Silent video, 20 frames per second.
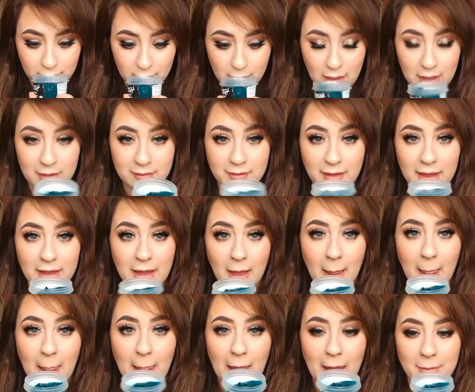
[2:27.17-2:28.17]
It's like
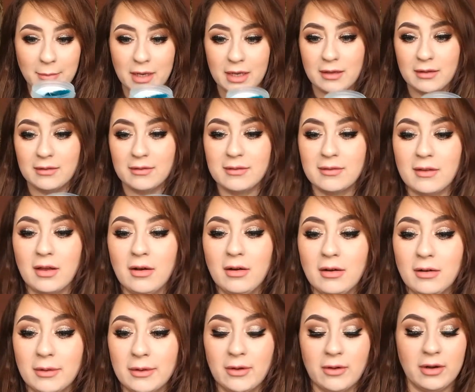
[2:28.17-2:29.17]
lemons.
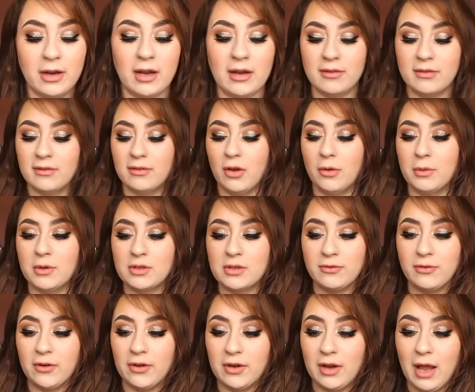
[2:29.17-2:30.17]
Oh my god, and it's so much
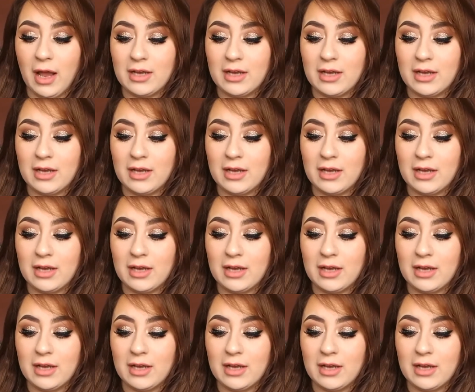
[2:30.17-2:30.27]
fun.